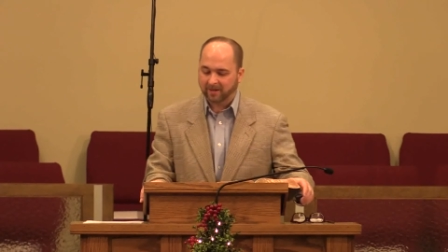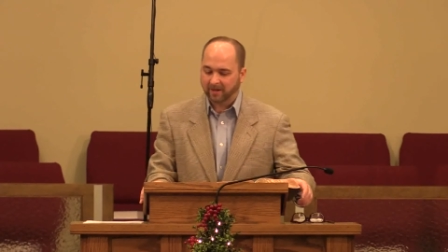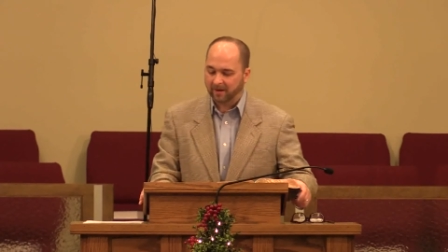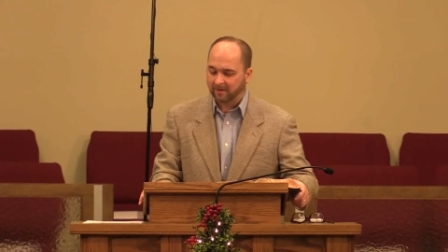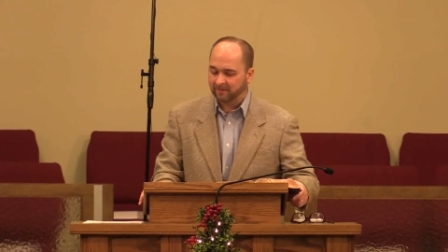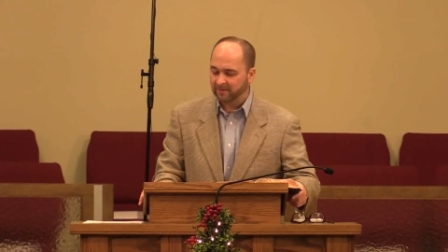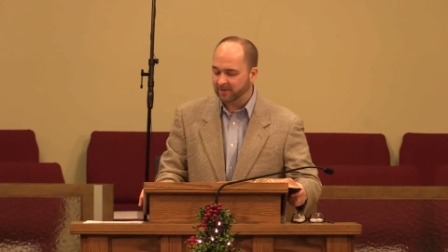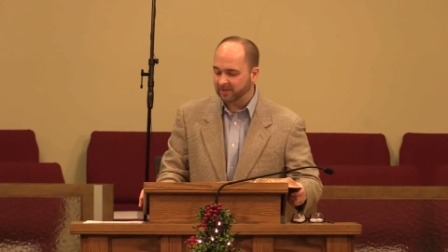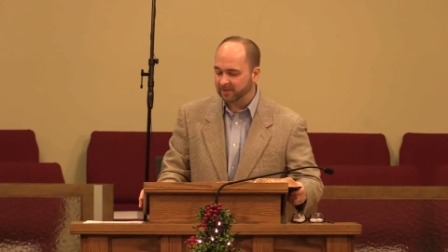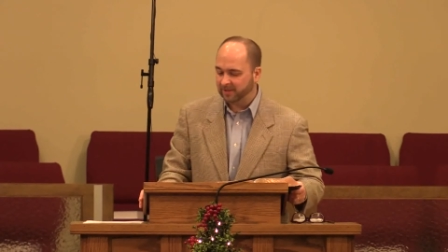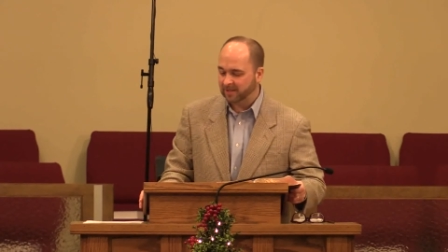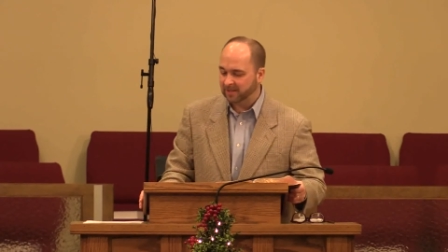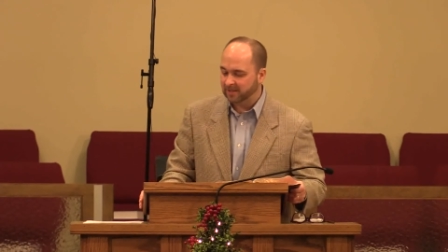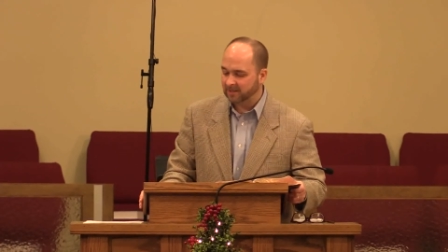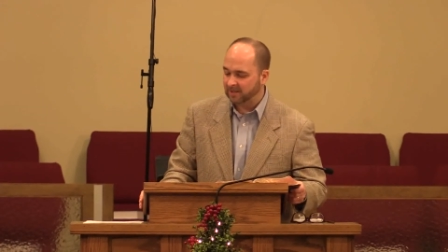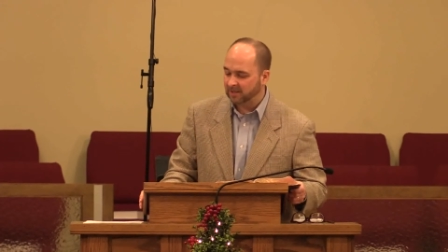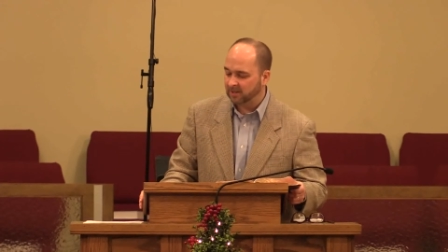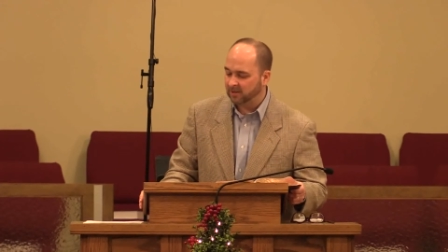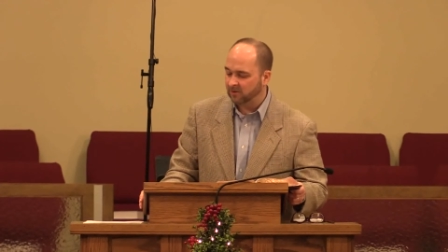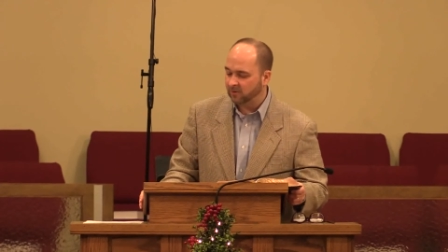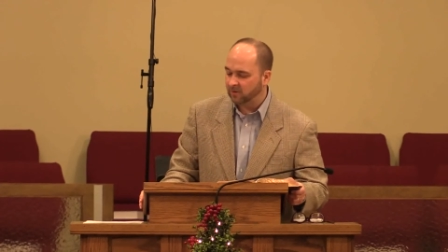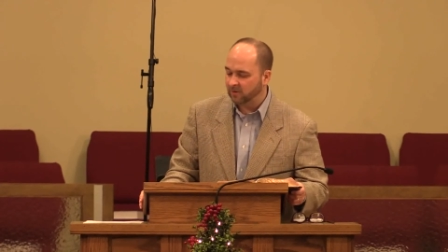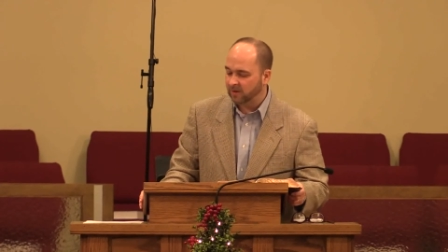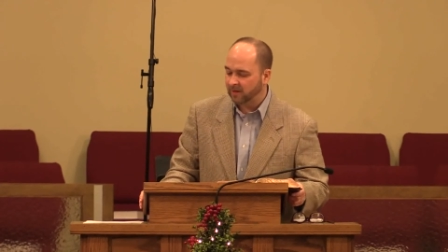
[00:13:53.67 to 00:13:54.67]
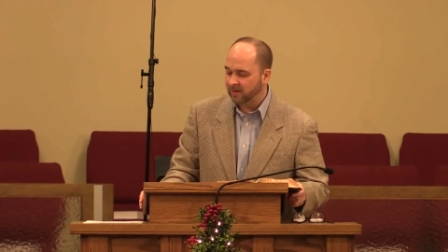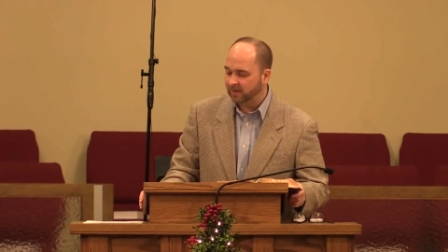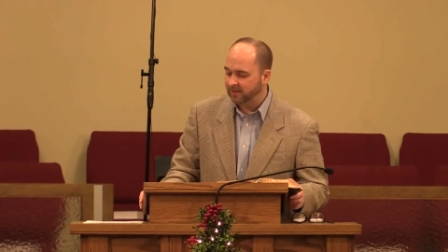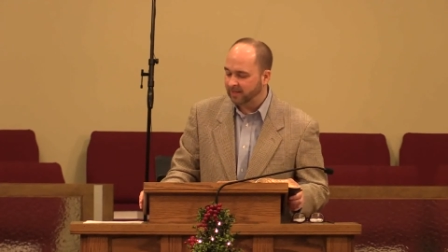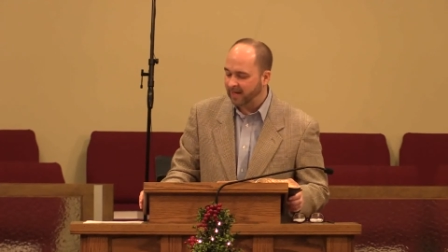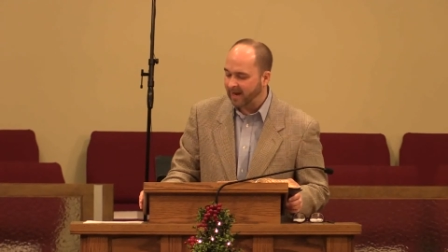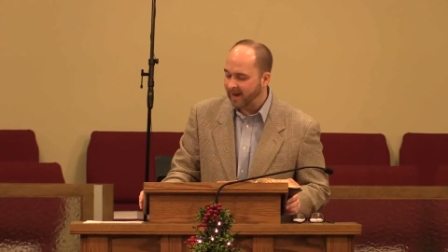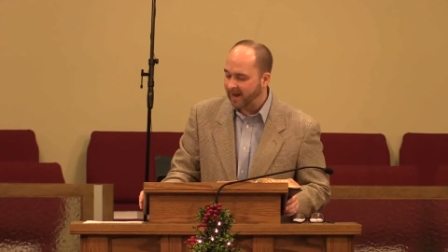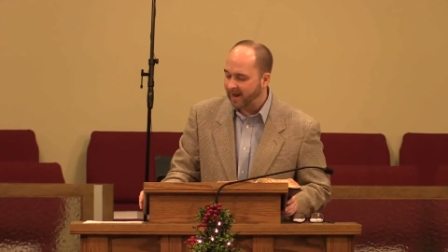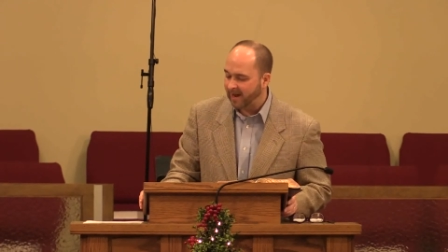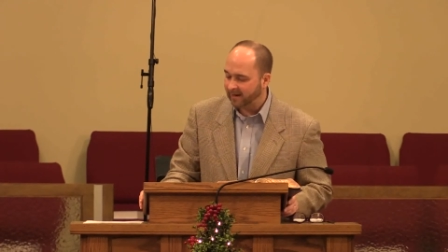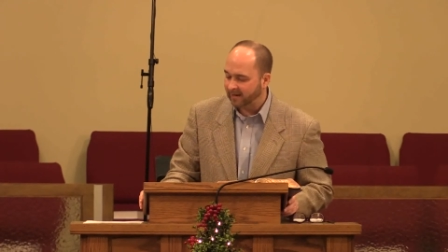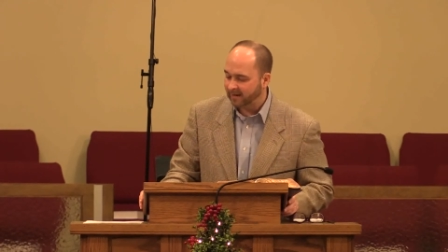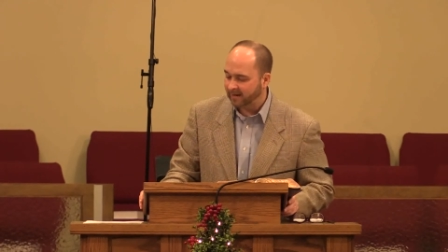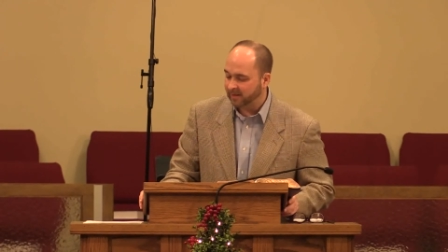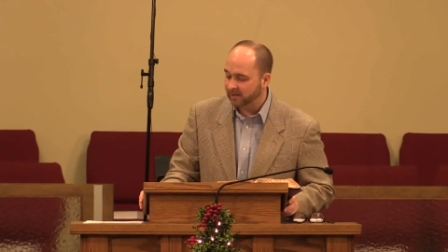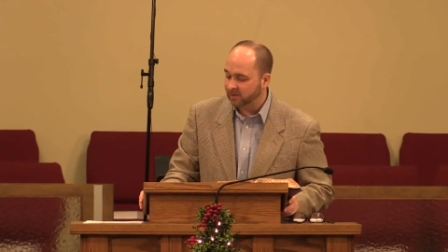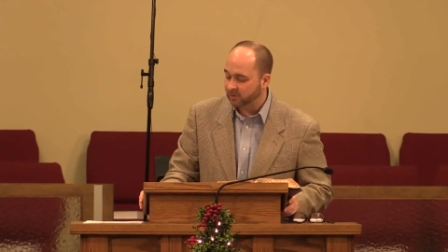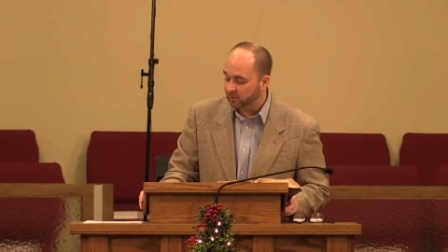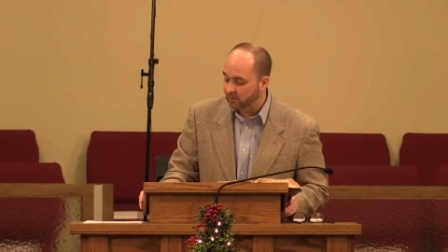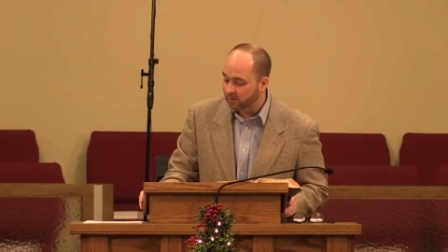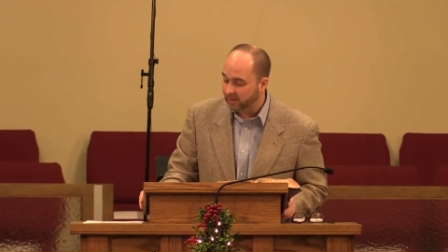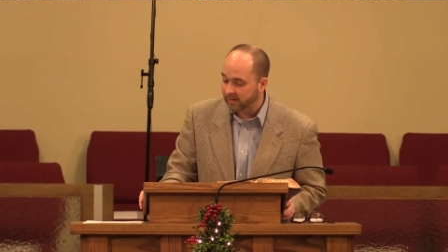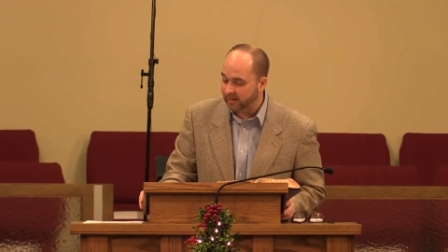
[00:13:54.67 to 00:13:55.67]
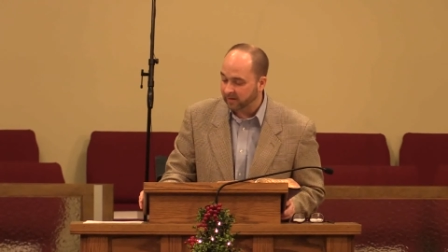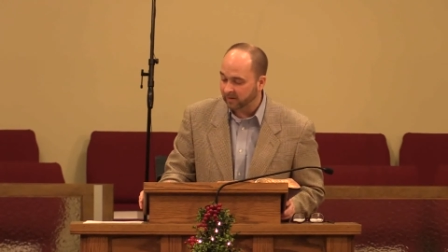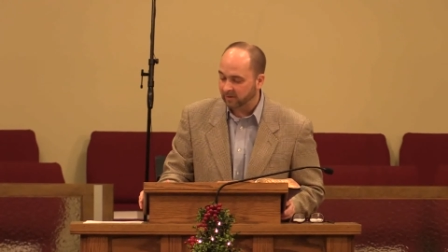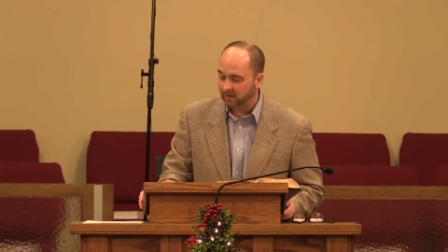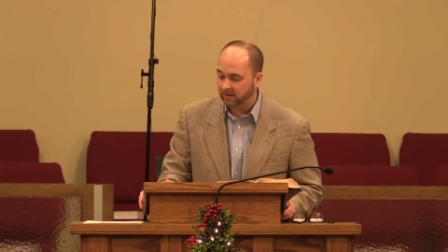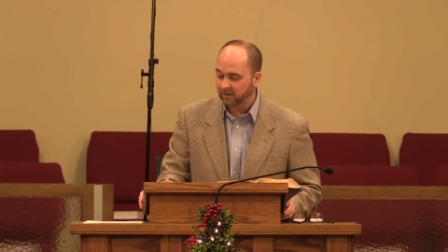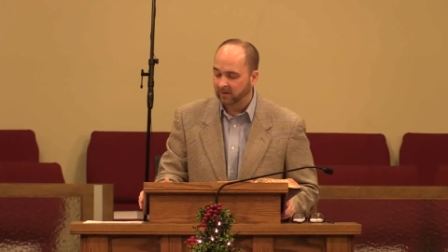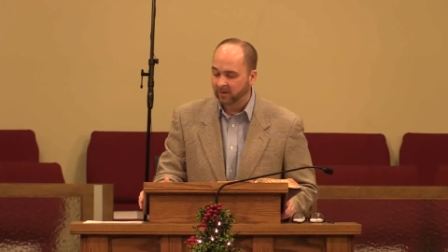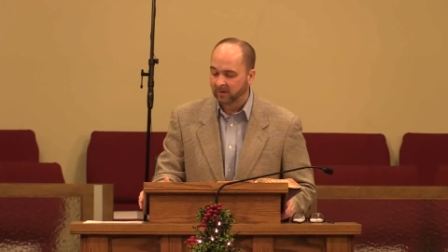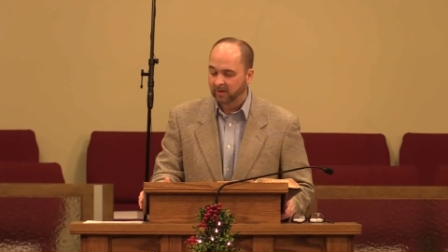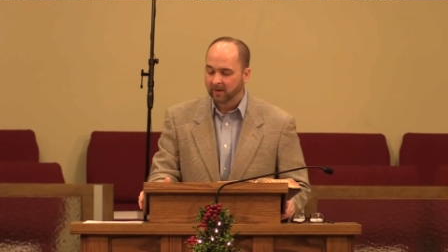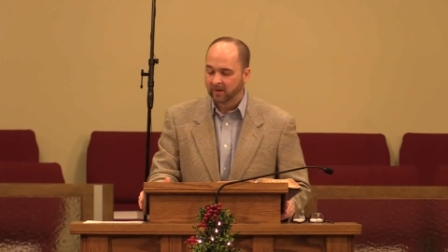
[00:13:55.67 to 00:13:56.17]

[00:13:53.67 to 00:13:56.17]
of his continual attack. It's real.